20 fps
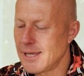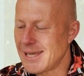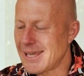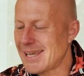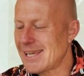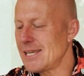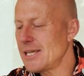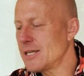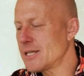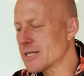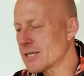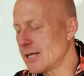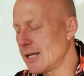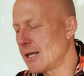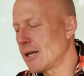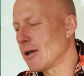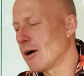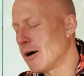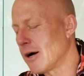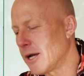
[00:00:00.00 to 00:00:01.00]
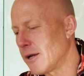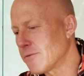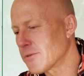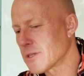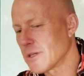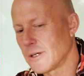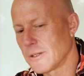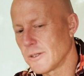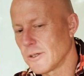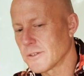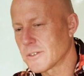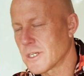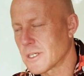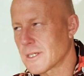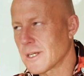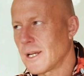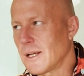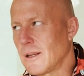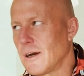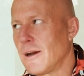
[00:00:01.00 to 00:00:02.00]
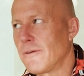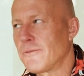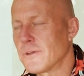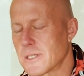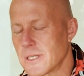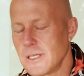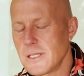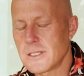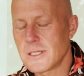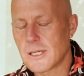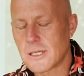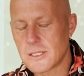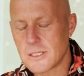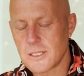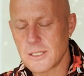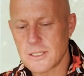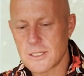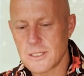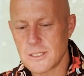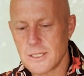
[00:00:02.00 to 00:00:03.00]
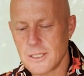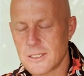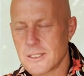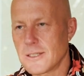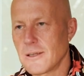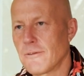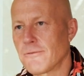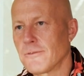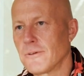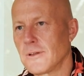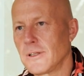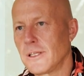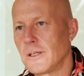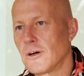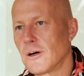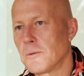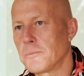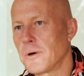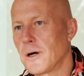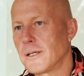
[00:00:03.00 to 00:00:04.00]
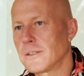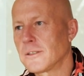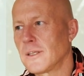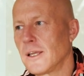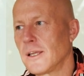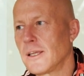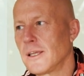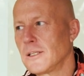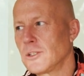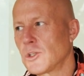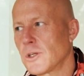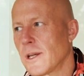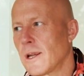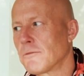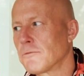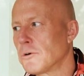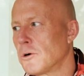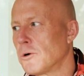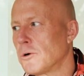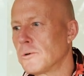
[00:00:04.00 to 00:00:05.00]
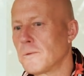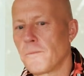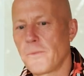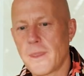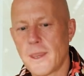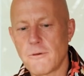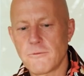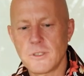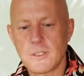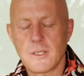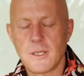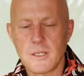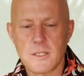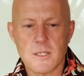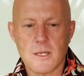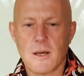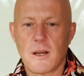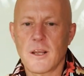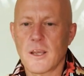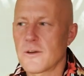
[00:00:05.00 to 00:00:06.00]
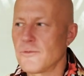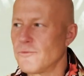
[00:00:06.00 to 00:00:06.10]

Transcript: easy lives. Not not to say life is easy because it's it's definitely not. But I think in general everything's kind of